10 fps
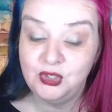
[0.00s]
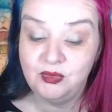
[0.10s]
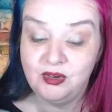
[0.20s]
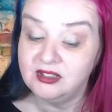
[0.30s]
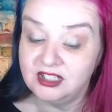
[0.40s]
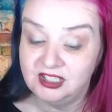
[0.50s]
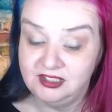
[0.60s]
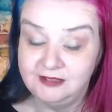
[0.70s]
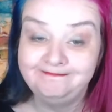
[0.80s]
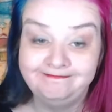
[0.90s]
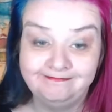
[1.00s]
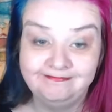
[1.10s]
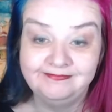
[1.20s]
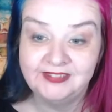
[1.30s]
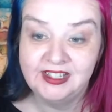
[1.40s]
two brooches.
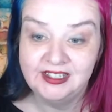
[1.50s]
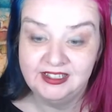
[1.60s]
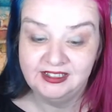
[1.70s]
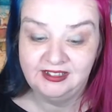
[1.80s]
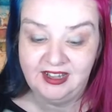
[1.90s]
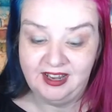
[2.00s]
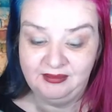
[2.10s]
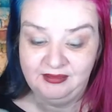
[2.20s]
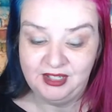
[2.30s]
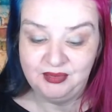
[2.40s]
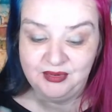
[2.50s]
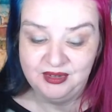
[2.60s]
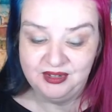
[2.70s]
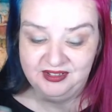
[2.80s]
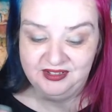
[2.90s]
Um, double